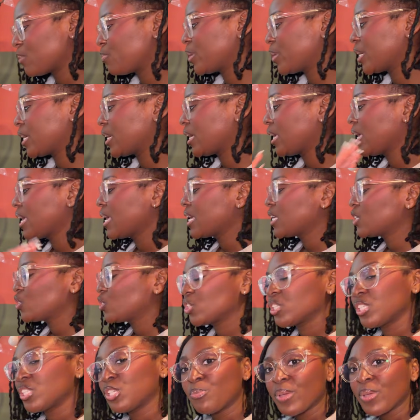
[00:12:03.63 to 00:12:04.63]
But
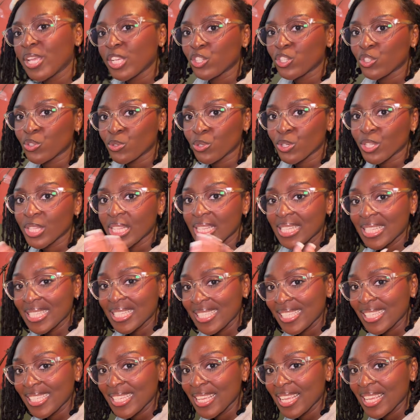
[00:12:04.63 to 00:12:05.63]
just to make sure that
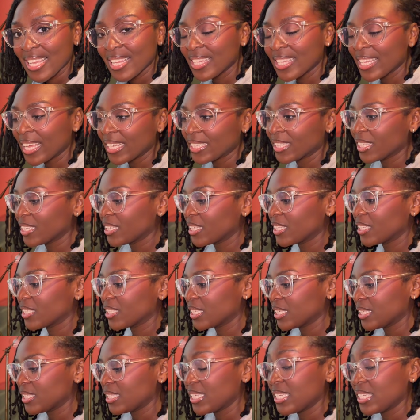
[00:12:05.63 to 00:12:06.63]

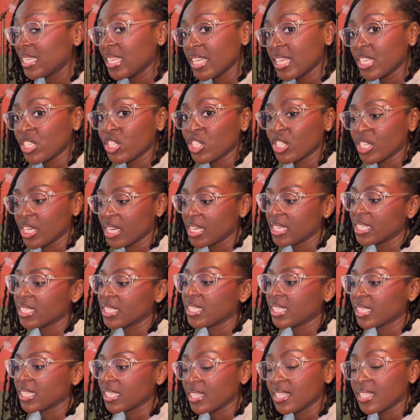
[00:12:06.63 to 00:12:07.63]
the stitch
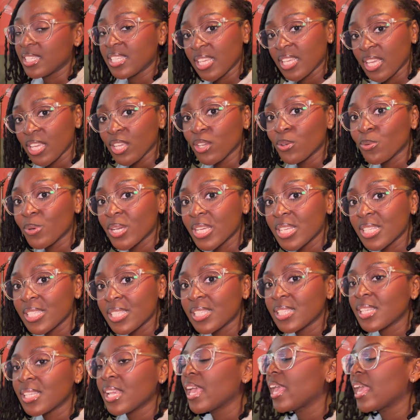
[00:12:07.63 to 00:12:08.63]
is
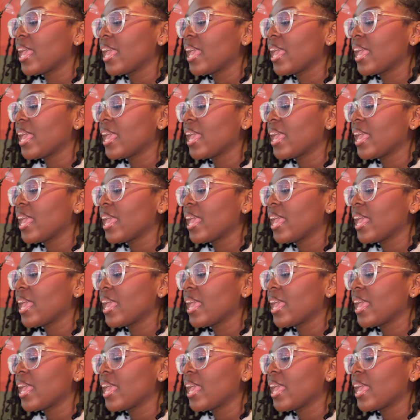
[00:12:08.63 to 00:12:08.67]
continuous,